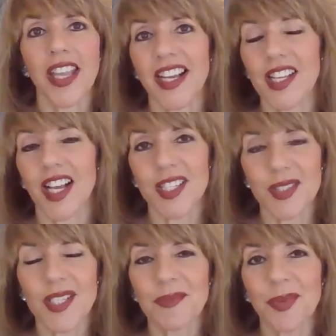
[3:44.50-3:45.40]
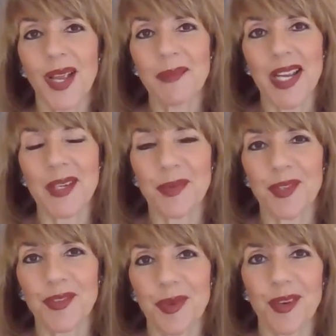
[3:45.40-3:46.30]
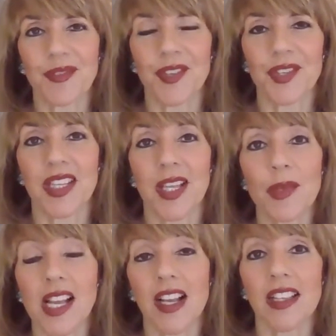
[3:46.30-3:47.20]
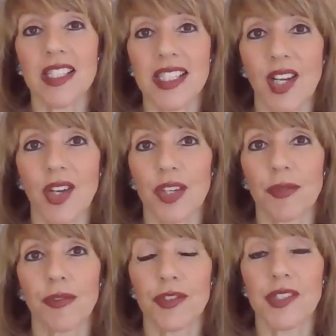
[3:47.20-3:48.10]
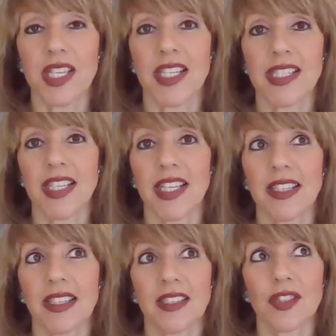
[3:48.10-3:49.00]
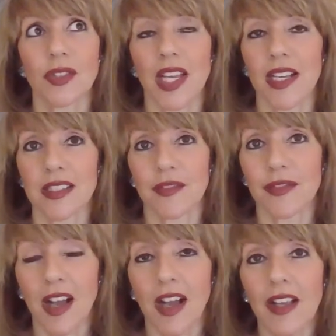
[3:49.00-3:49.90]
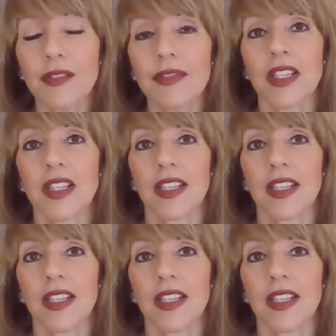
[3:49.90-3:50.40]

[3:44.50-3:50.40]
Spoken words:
I did paint a portrait of Maria Venuti. That was hung in the Salon des Refusés in 2005.